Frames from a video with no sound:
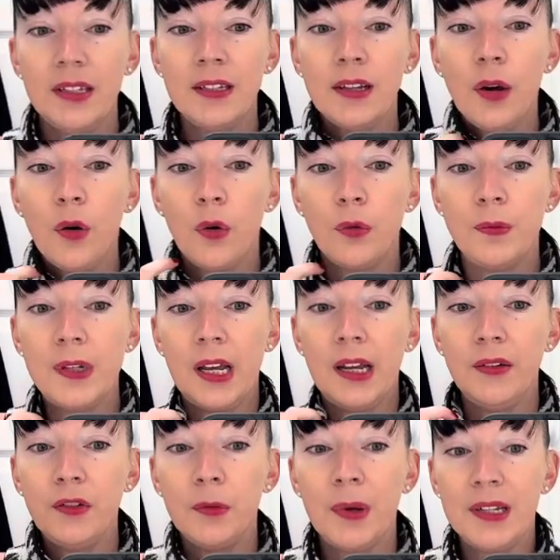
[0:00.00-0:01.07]
is a home
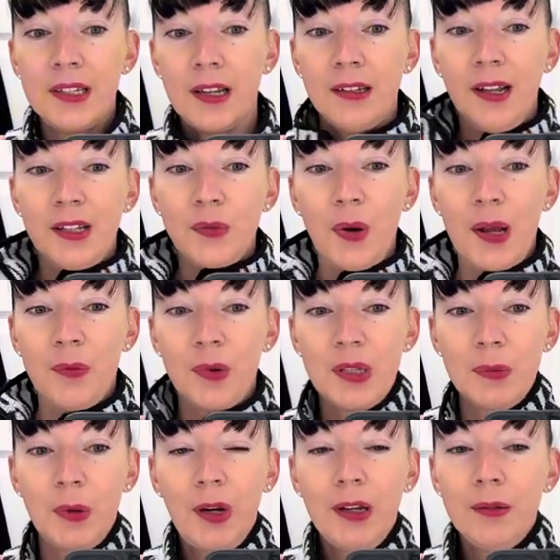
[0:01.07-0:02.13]
day for my son, that's why I'm
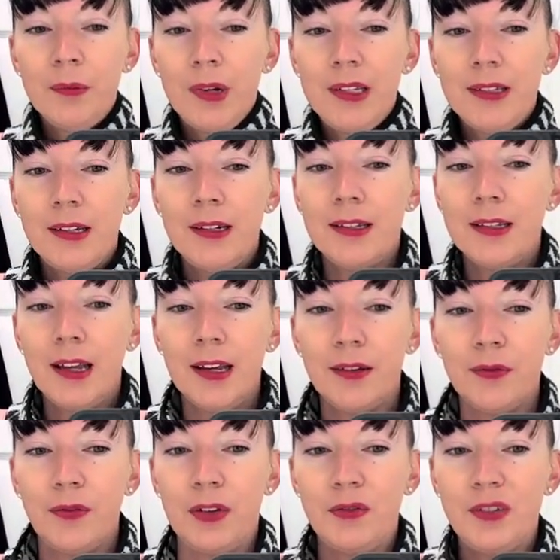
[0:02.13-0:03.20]
whispering. My son is like
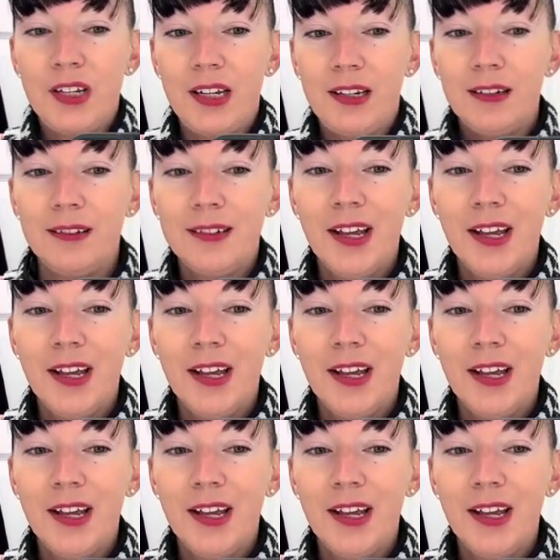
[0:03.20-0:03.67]
fifteen.